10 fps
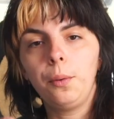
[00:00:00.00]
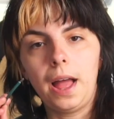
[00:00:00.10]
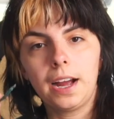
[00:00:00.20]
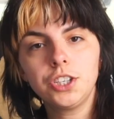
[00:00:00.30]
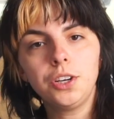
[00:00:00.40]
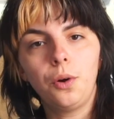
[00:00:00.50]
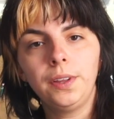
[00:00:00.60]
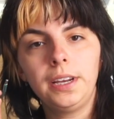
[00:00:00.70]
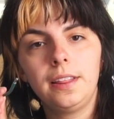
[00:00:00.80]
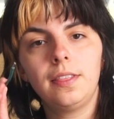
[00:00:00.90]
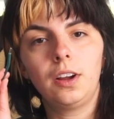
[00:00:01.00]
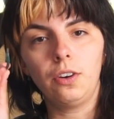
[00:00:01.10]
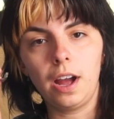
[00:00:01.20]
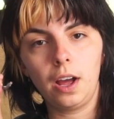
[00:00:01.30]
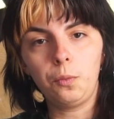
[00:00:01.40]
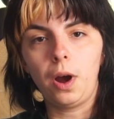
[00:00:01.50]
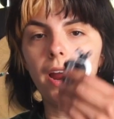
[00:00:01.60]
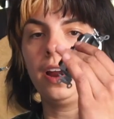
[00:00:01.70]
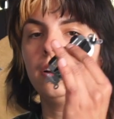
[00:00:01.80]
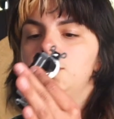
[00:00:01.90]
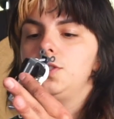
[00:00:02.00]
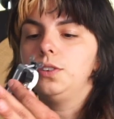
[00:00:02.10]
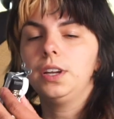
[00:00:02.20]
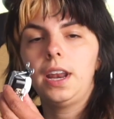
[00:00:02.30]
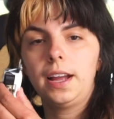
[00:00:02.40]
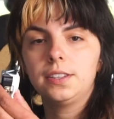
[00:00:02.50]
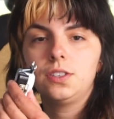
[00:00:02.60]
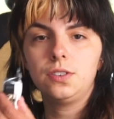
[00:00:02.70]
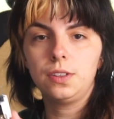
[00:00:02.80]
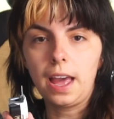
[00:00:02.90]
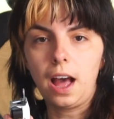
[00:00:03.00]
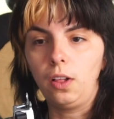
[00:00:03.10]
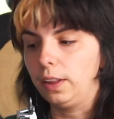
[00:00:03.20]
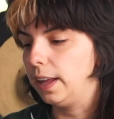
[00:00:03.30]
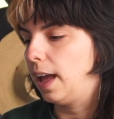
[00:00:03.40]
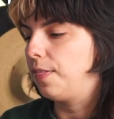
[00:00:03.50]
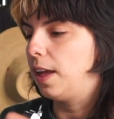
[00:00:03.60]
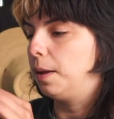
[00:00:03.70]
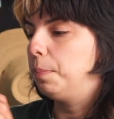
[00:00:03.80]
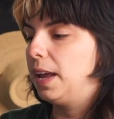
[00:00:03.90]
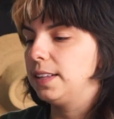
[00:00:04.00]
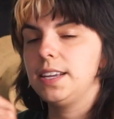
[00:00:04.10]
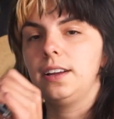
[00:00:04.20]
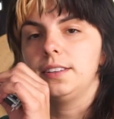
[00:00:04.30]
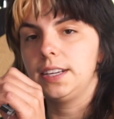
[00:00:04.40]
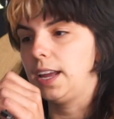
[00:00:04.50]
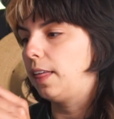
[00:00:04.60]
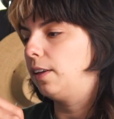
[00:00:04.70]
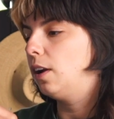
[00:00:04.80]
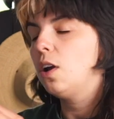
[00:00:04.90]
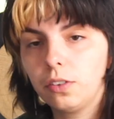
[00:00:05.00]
will actually only need the ground wire to connect to the outlet and then pigtail together.